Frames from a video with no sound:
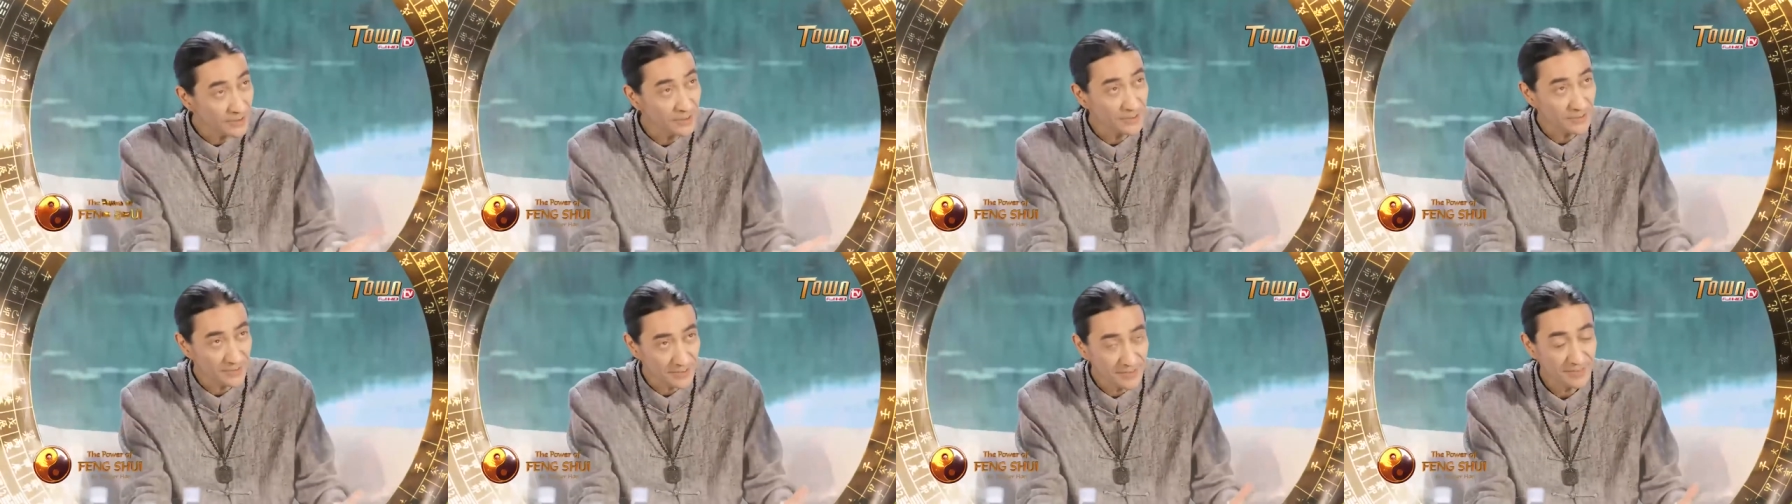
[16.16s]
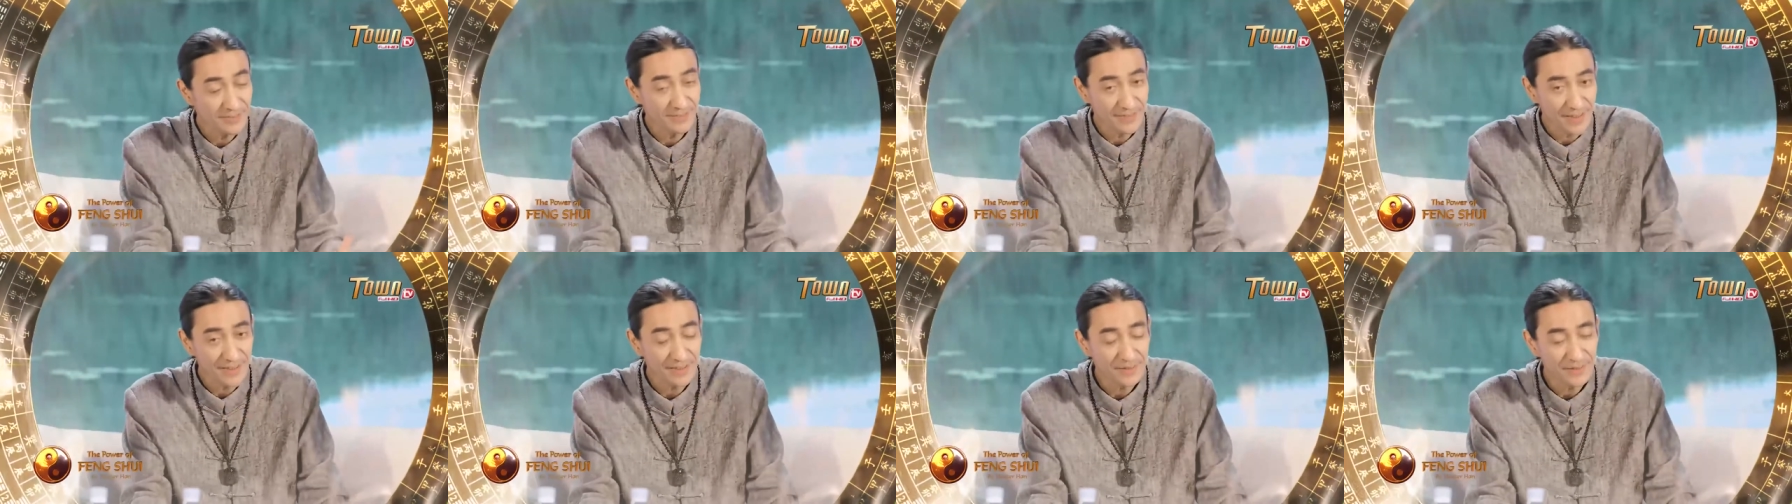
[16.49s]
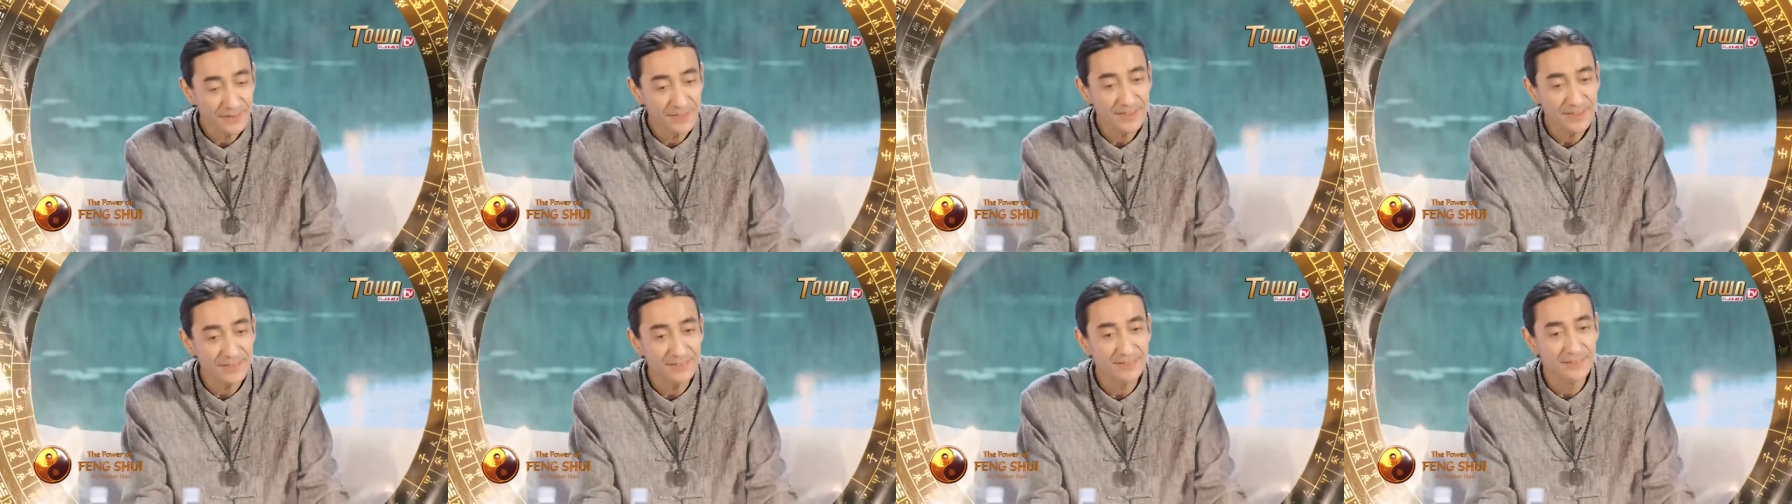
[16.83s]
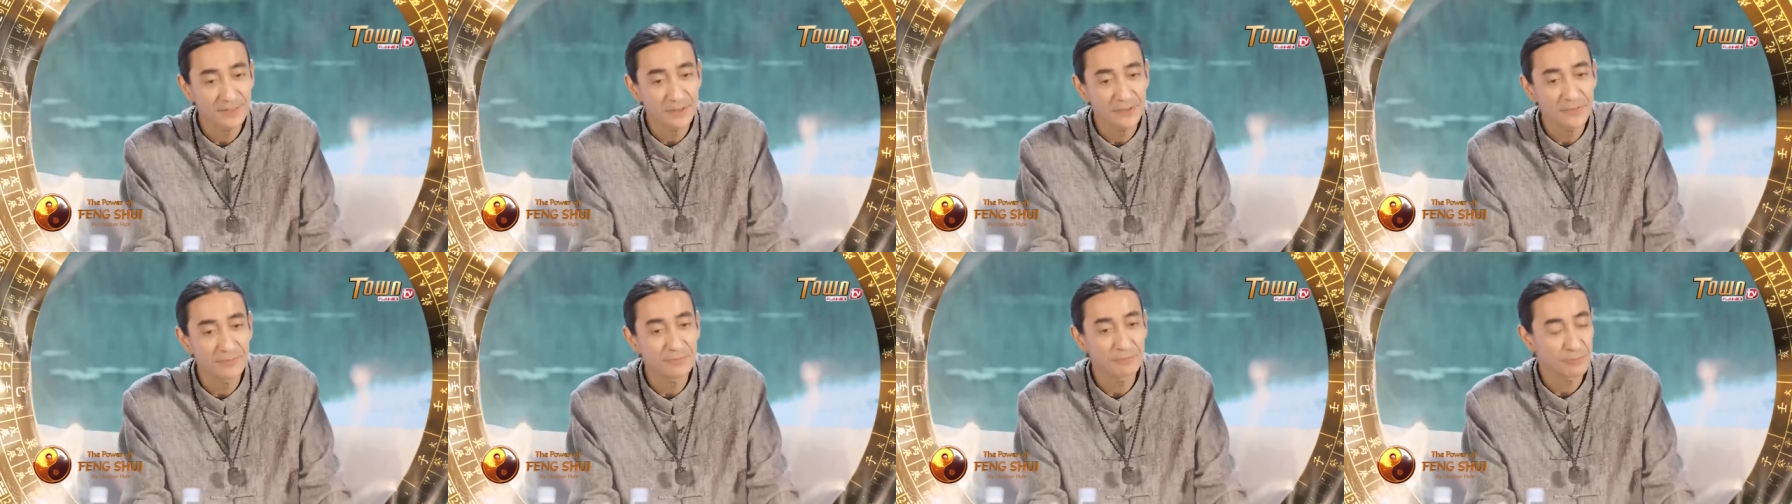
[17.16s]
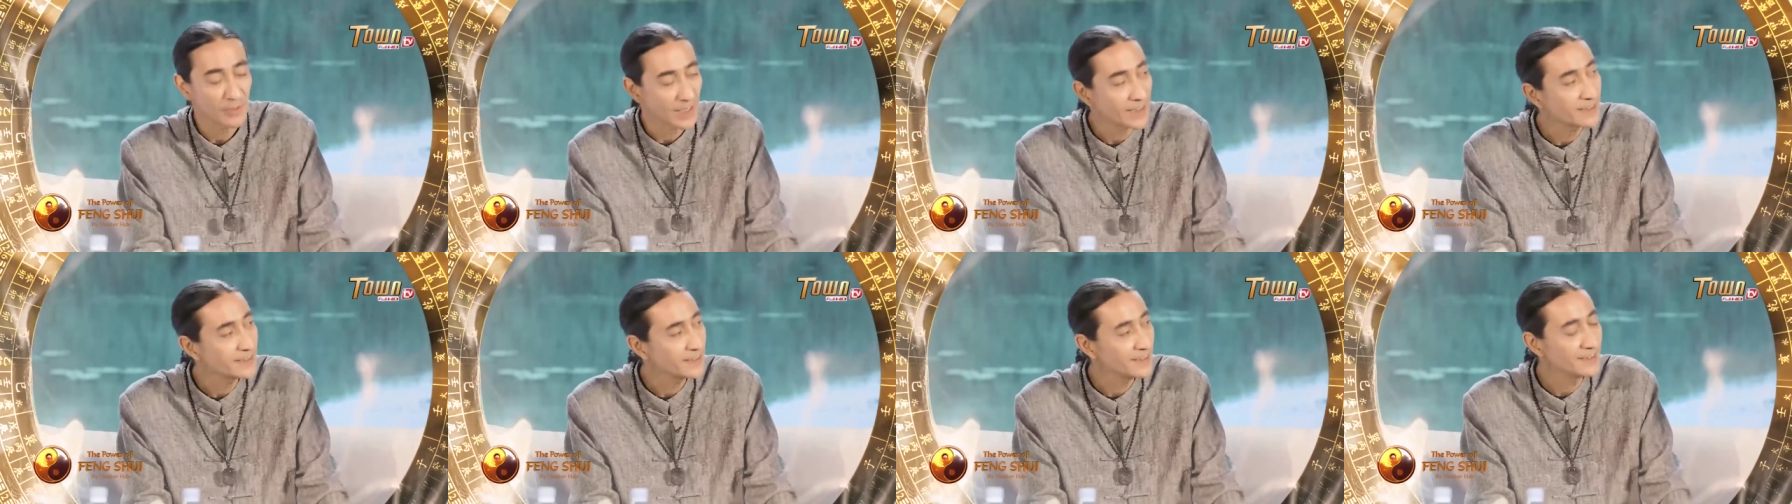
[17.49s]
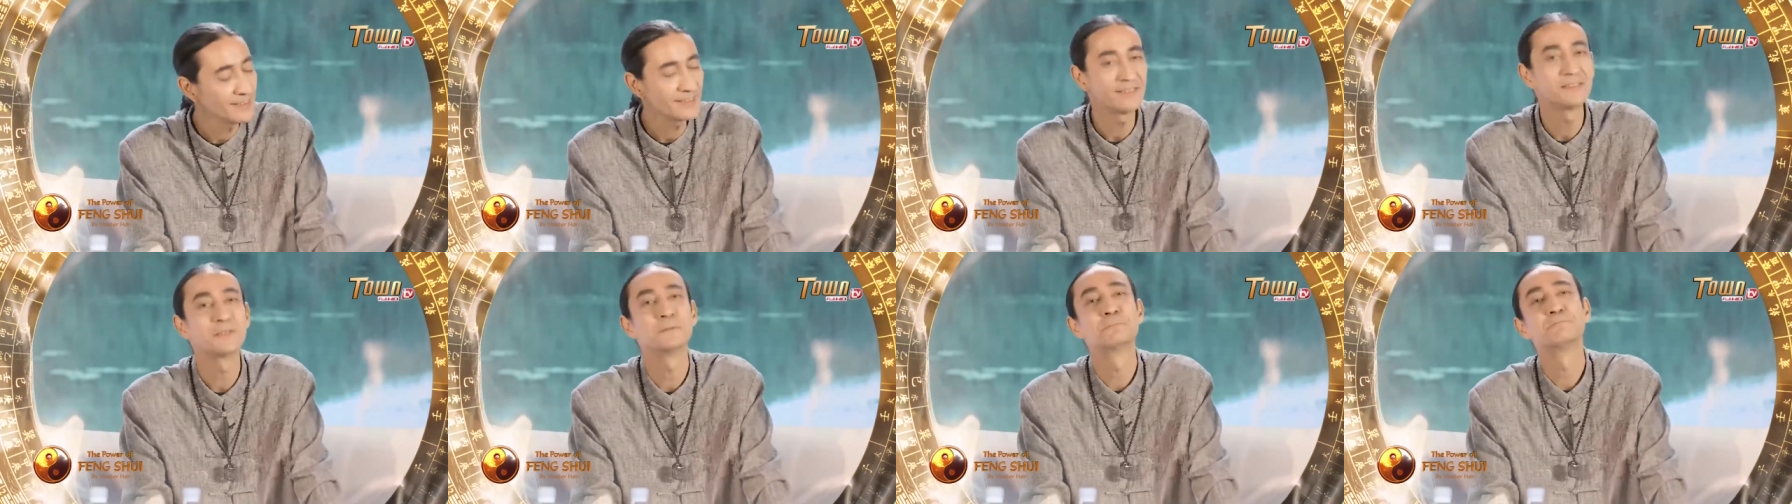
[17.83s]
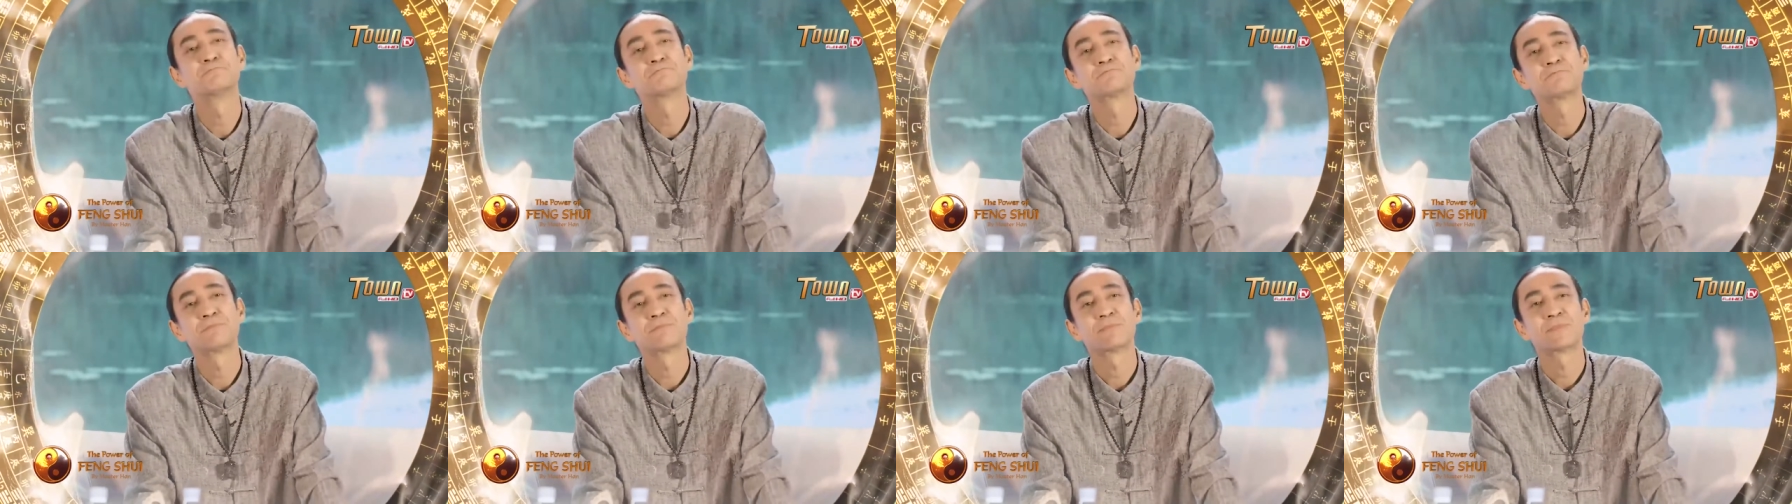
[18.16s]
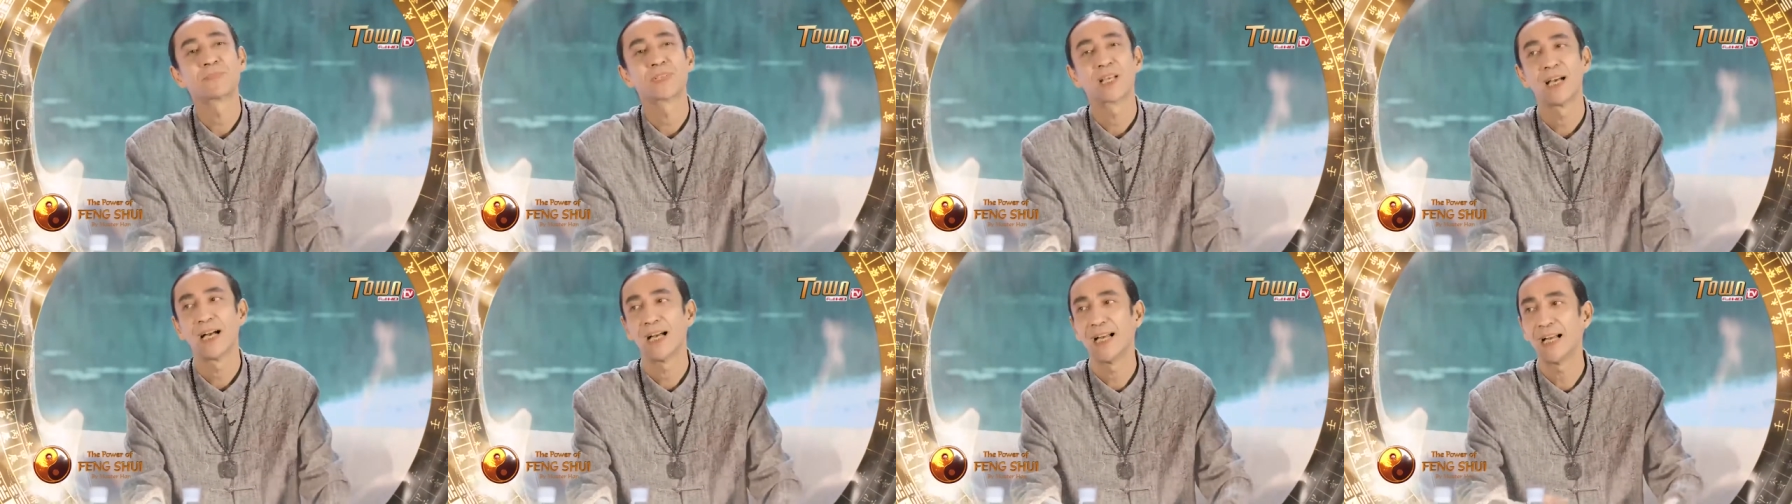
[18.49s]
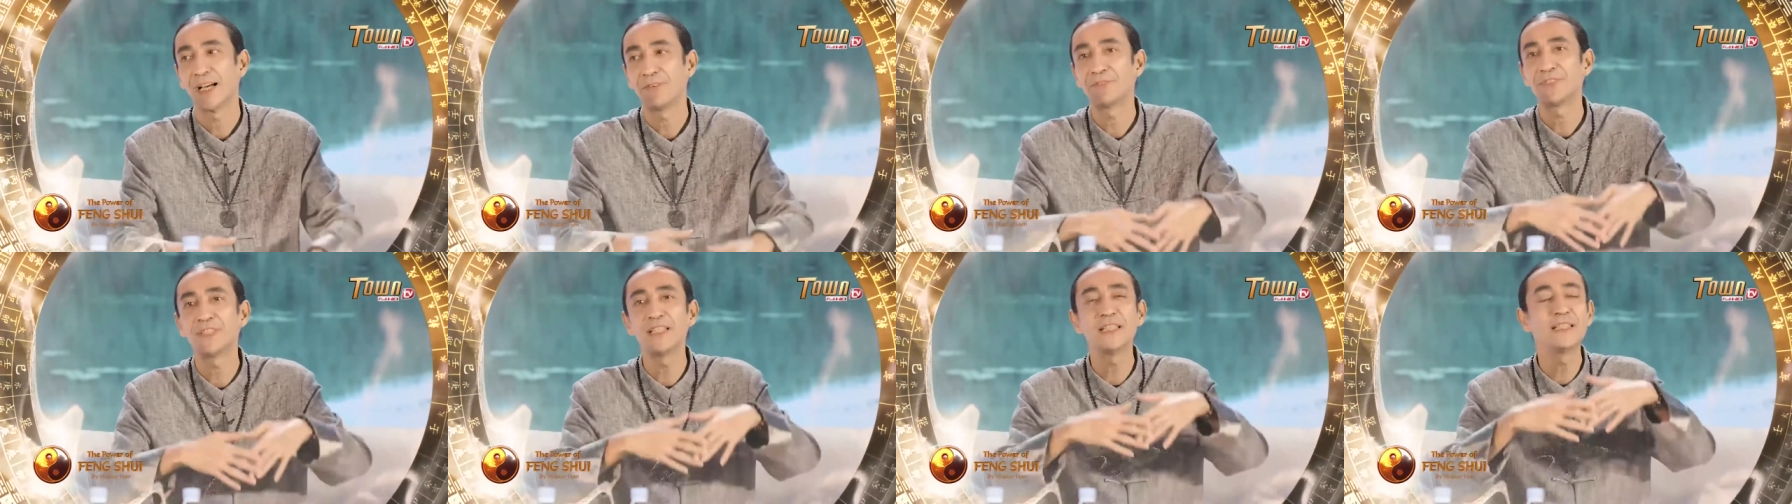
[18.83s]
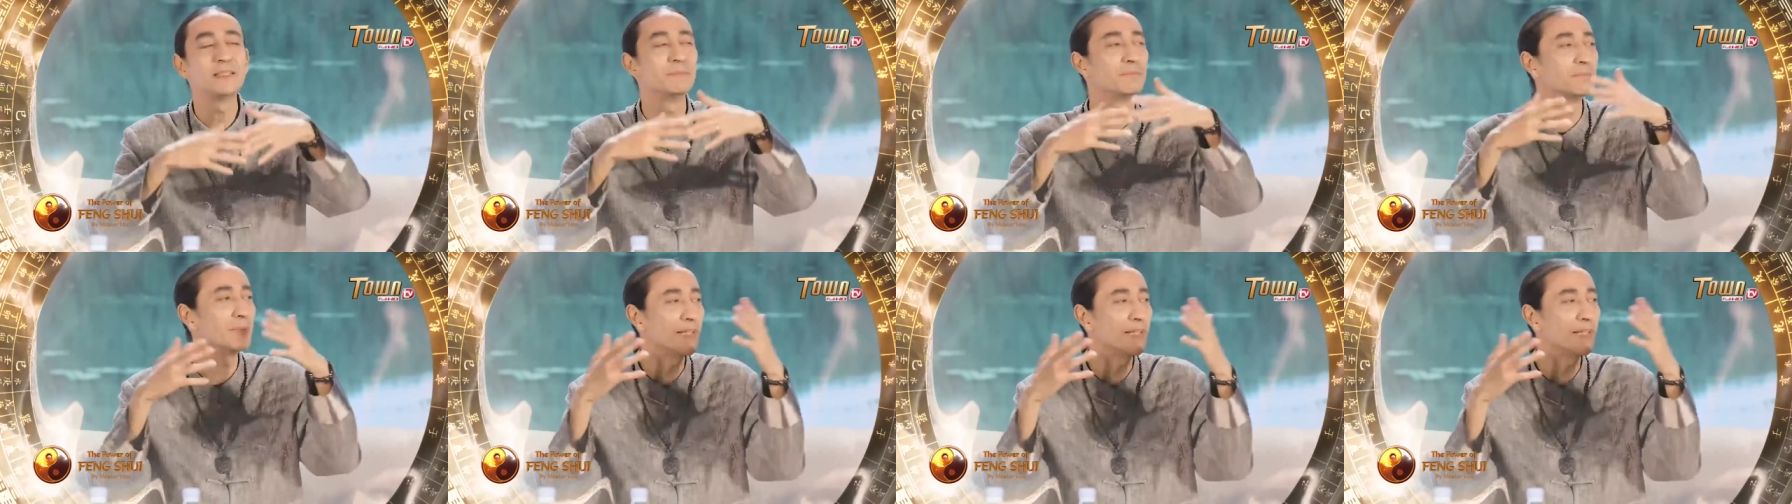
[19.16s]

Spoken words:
years now, yes, of practice. I have seen